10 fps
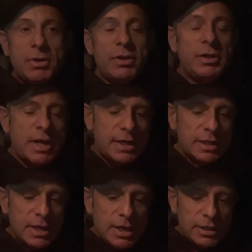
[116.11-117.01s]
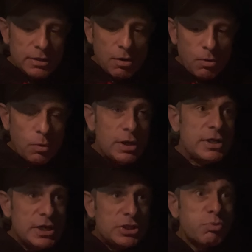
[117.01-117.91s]

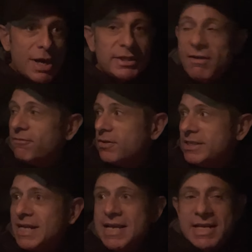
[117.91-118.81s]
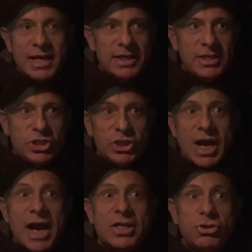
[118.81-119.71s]
it's right there for the taking. And Geechi Gotti